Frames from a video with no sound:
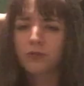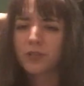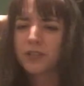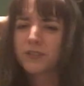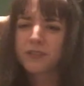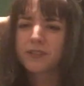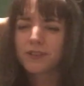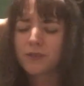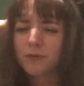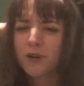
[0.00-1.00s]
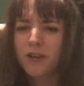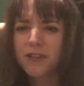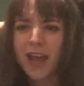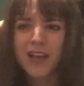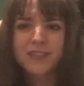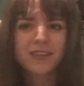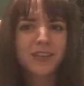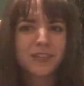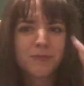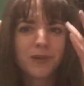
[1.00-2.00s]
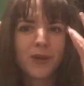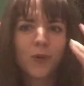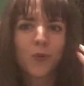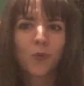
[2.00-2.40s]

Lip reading: it's worth asking to me,